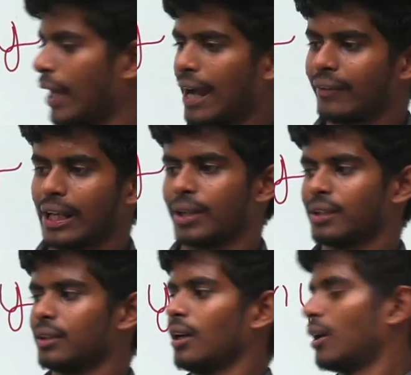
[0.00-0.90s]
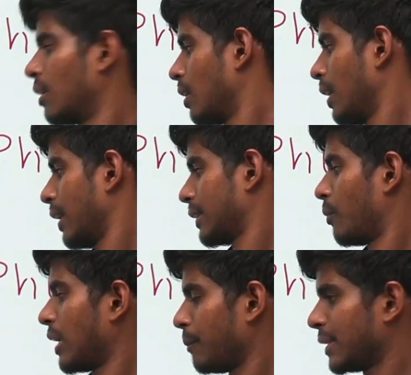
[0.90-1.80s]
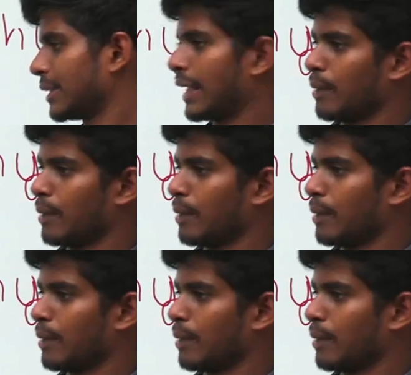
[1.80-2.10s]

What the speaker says: would have chemical thermodynamics in